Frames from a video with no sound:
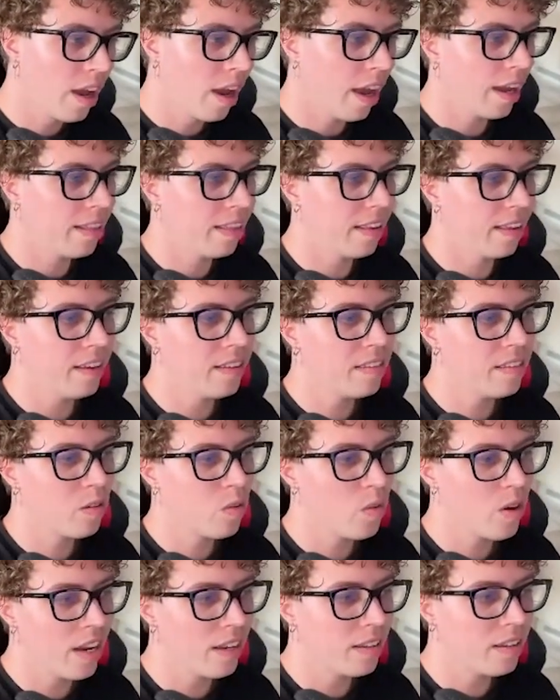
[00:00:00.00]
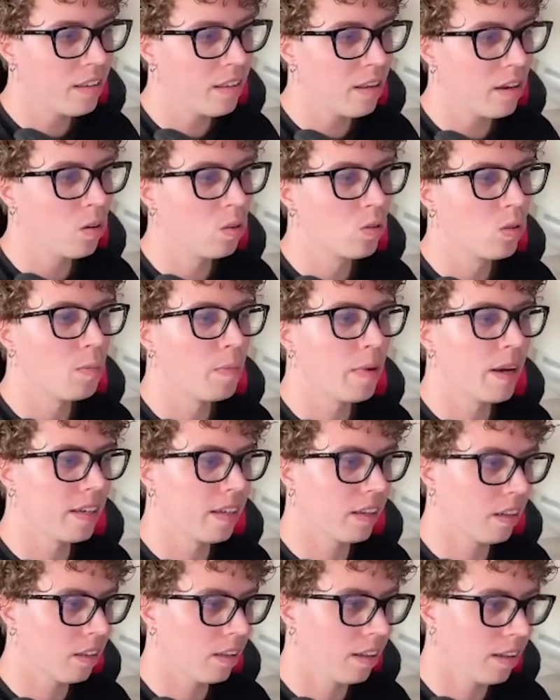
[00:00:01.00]
and it's created
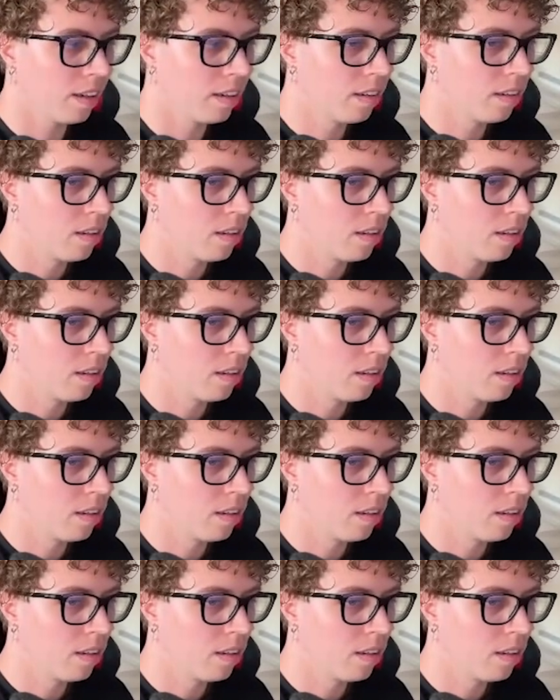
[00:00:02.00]
automatically.